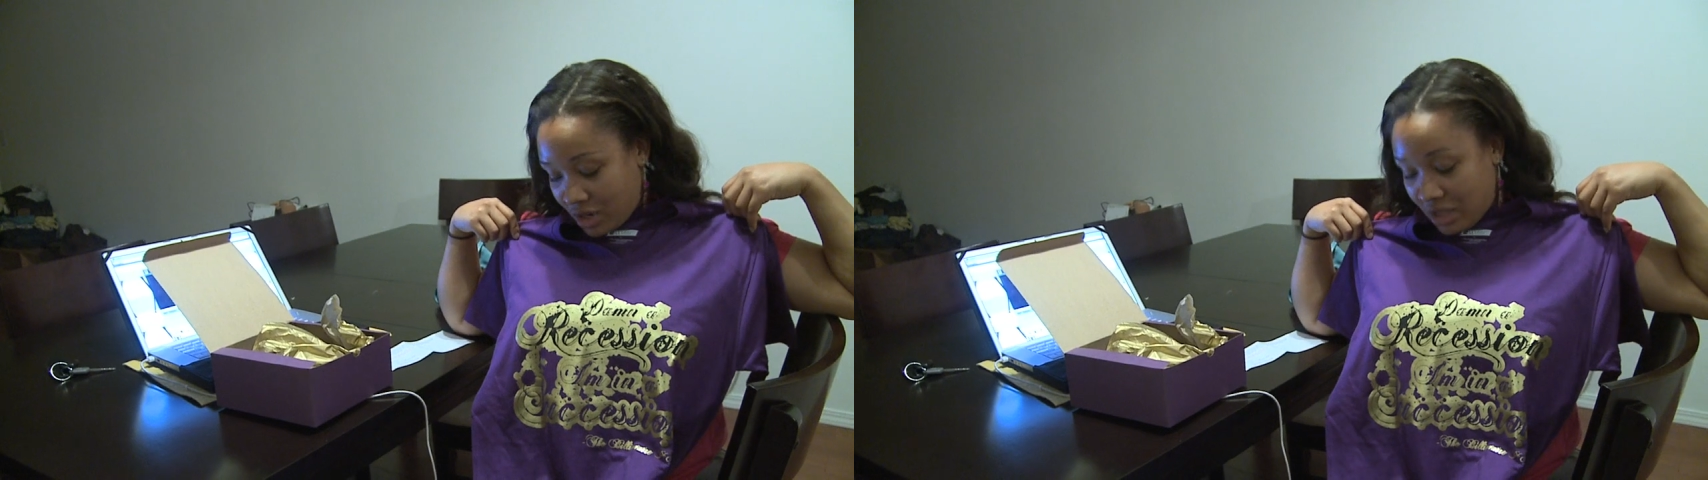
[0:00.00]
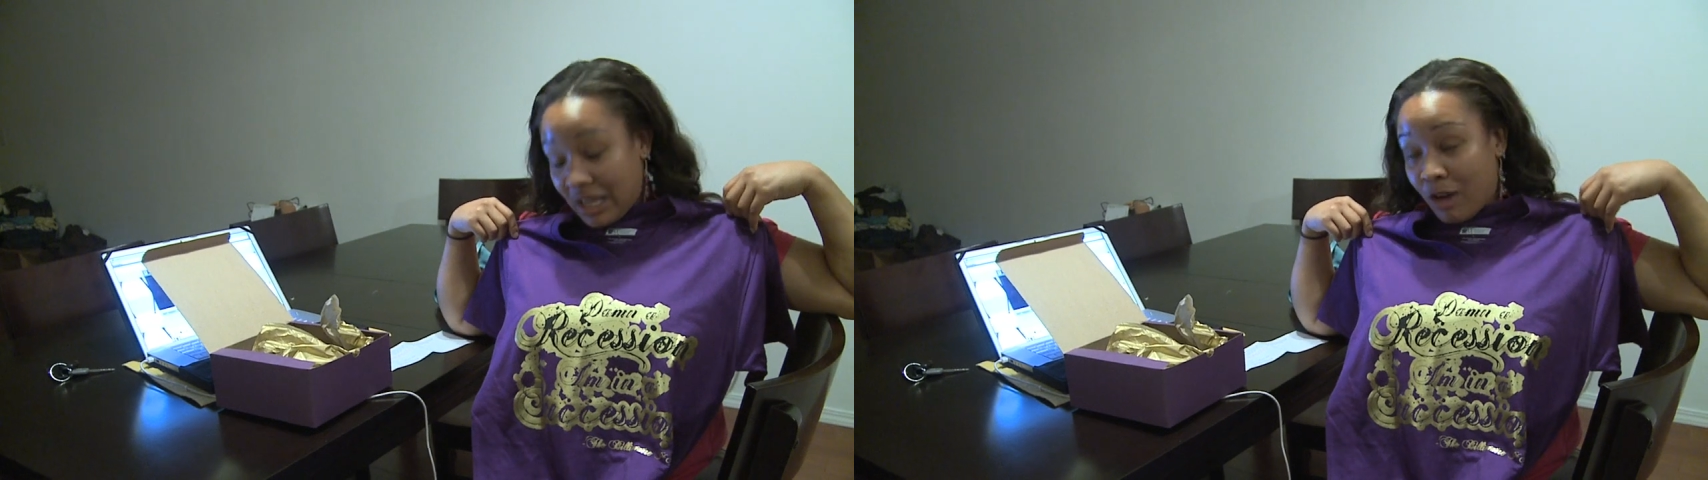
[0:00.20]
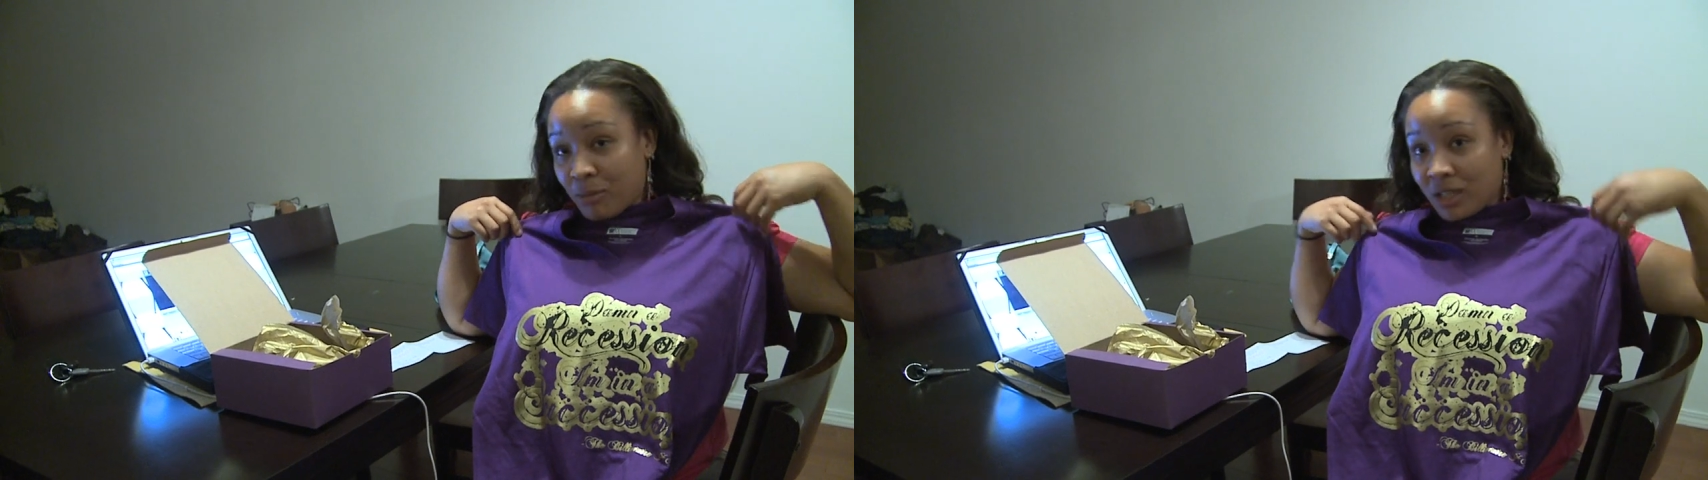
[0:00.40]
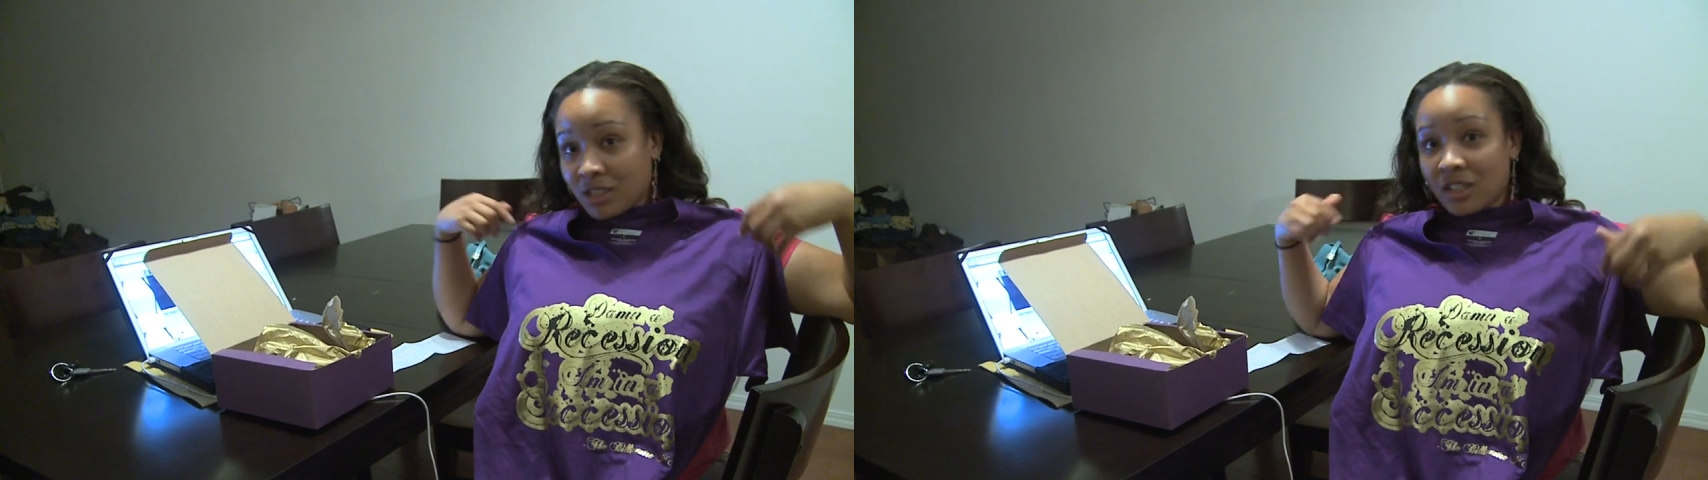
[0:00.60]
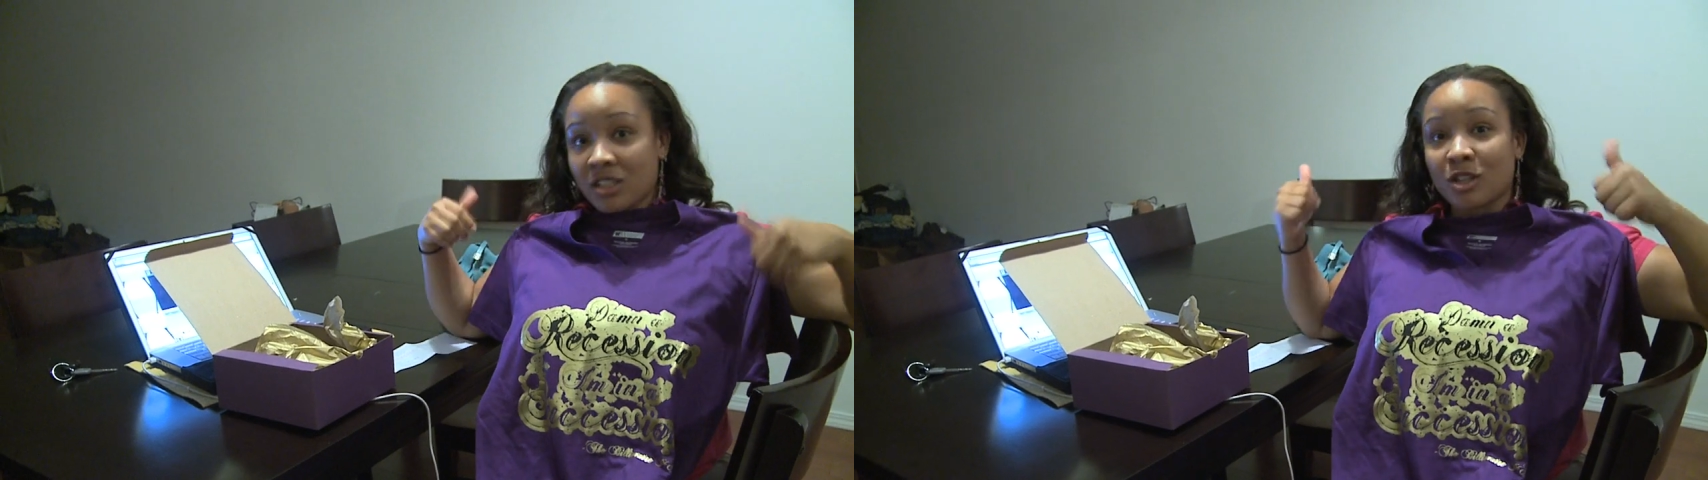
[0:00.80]
allowing me
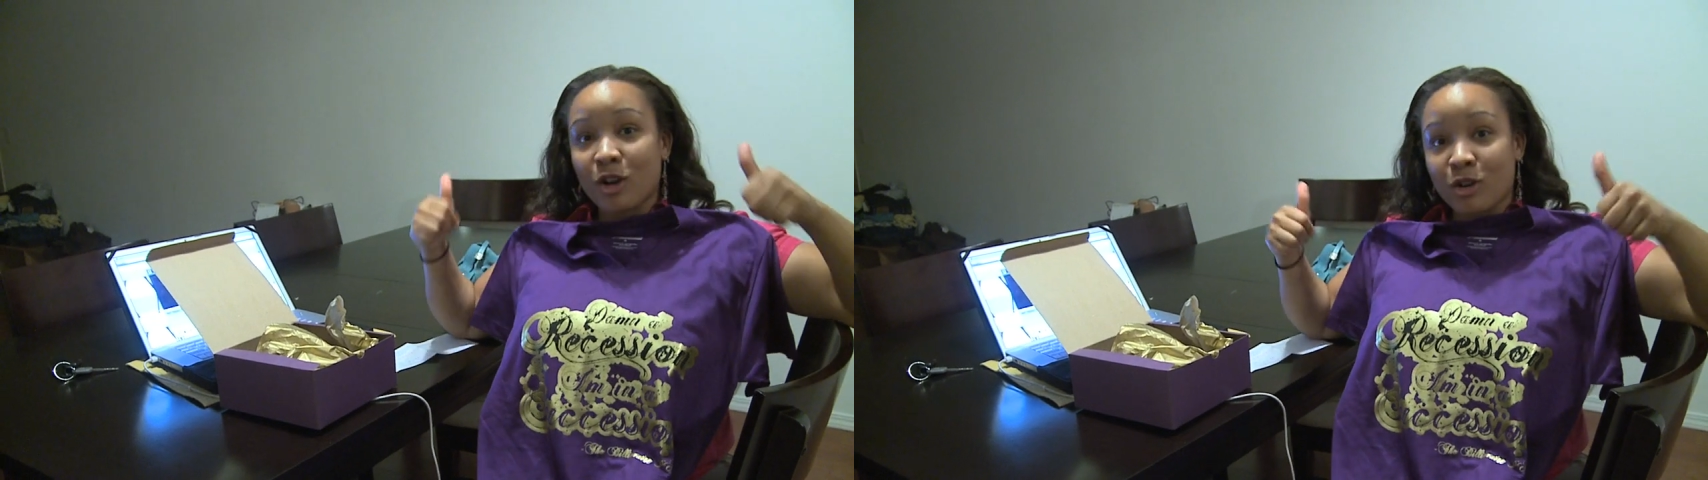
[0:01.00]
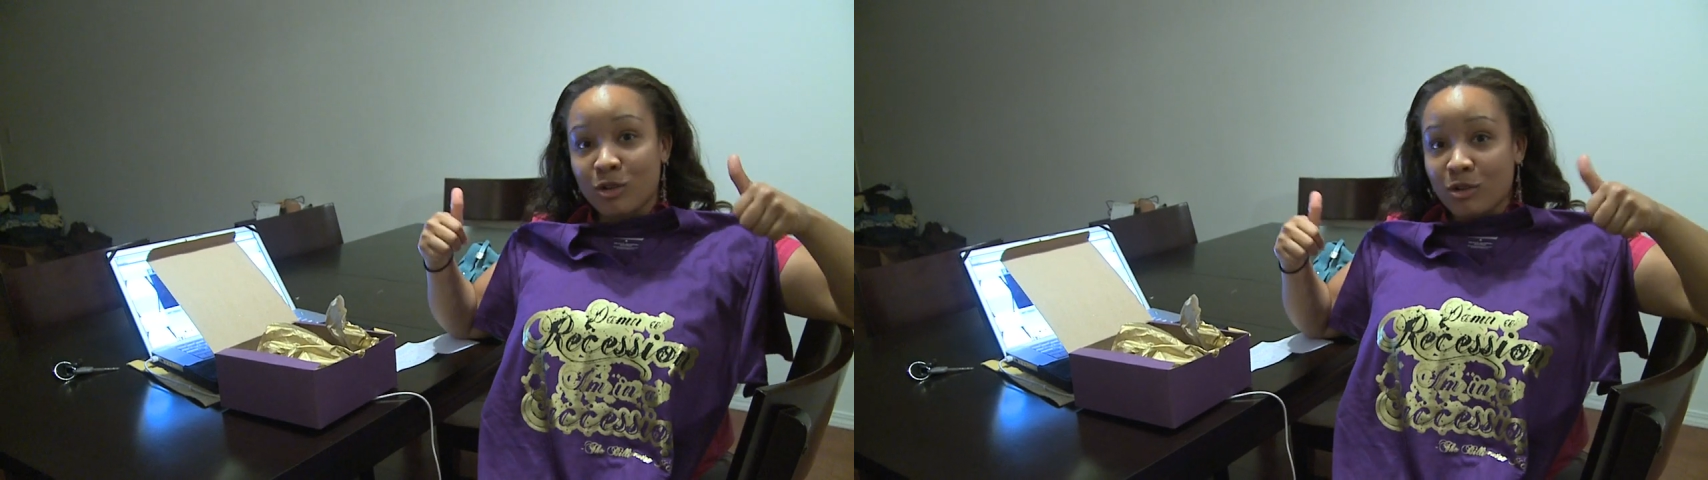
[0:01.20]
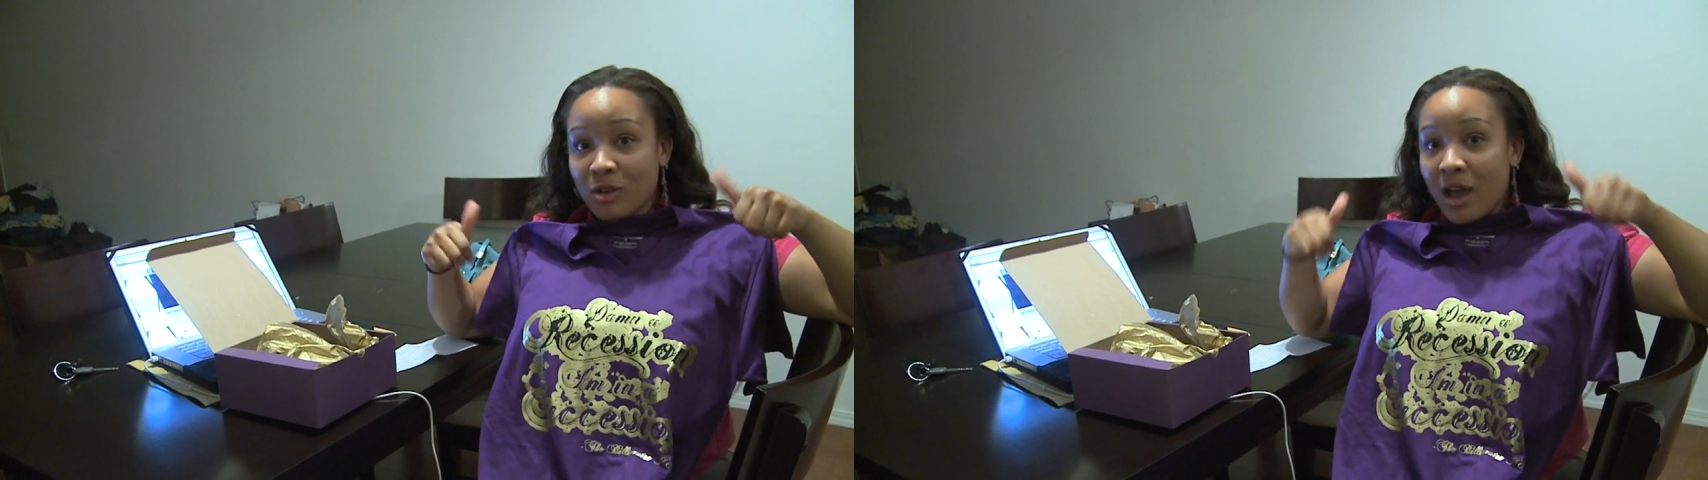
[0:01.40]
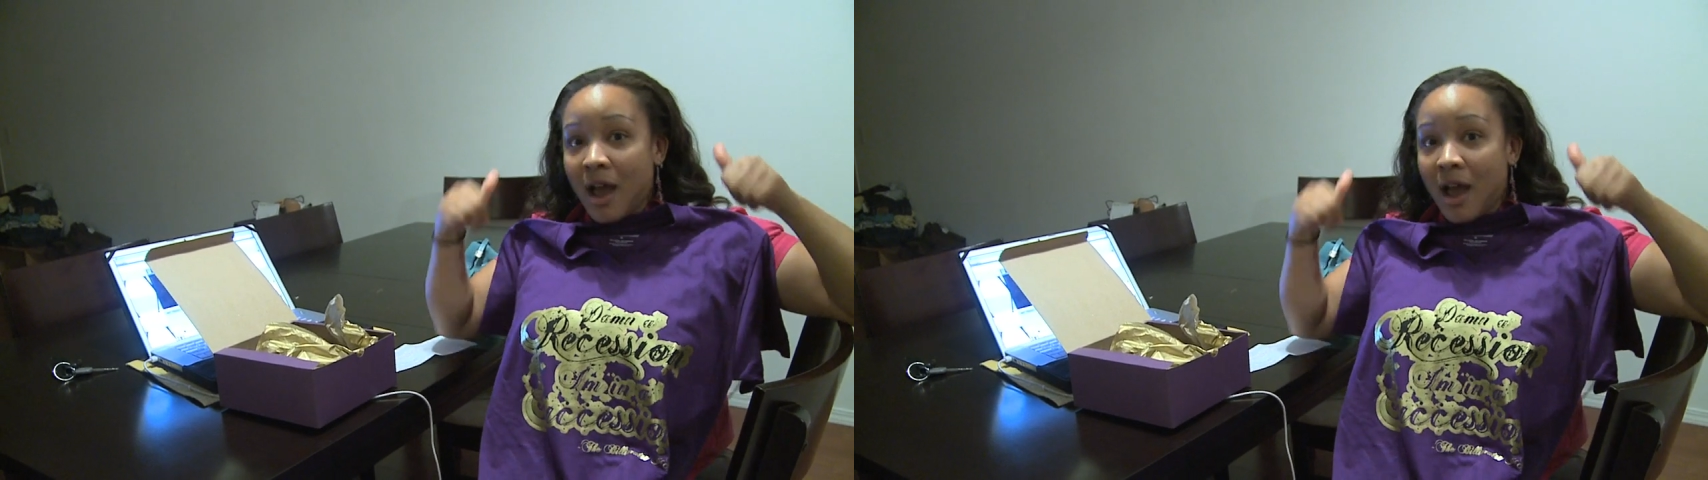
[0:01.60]
into your circle.